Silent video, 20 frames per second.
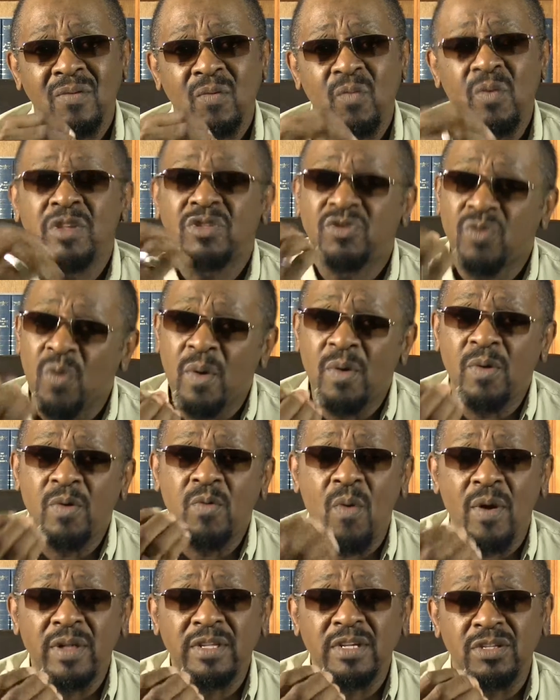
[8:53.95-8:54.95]
We do what we
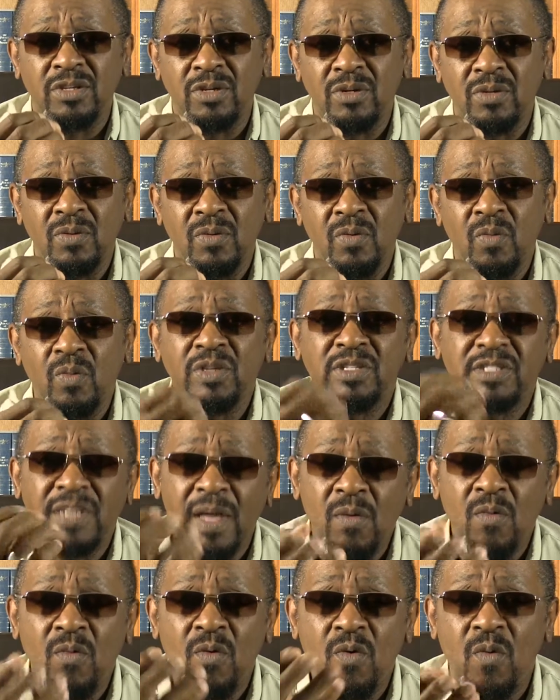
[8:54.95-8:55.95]
want to do. We say
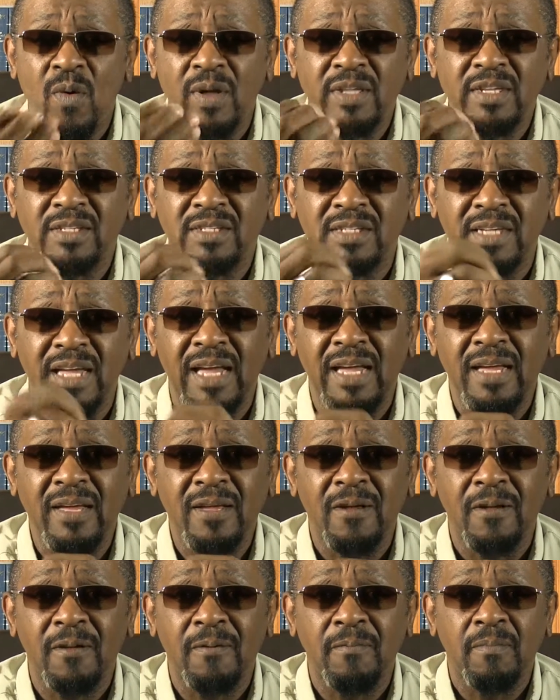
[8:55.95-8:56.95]
what we want to say.
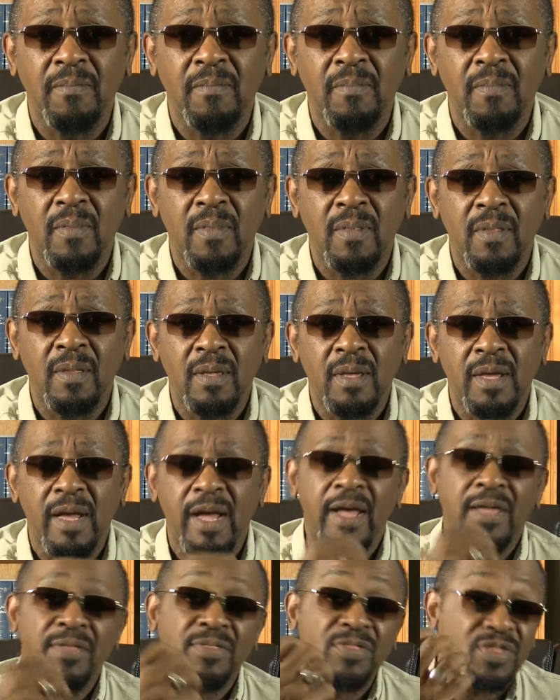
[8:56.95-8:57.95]

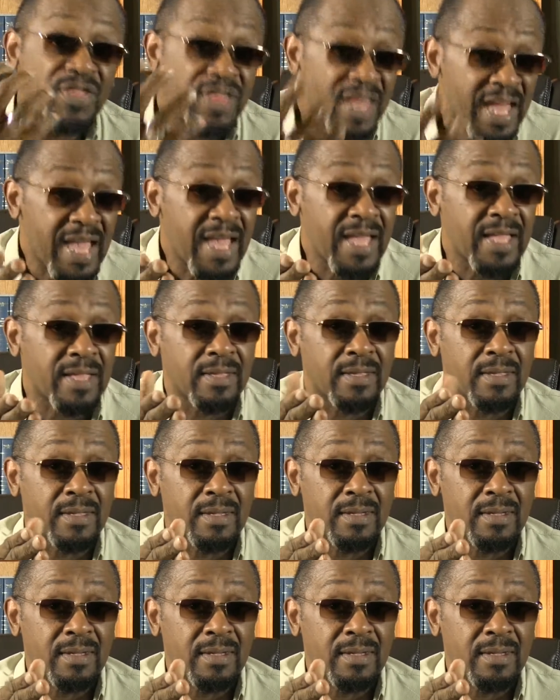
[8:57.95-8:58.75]
And then